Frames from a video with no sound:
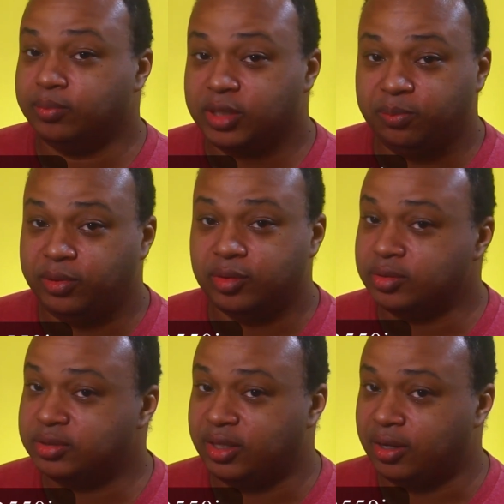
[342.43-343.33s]

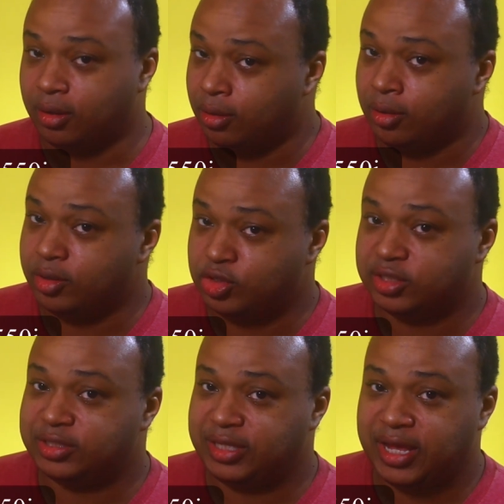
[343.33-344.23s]
computers that aren't
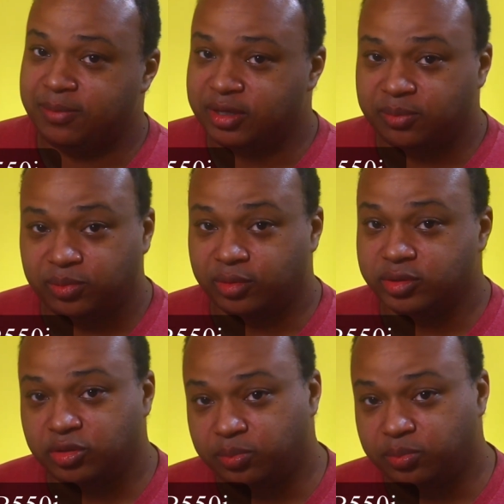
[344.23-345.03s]
just gaming computers,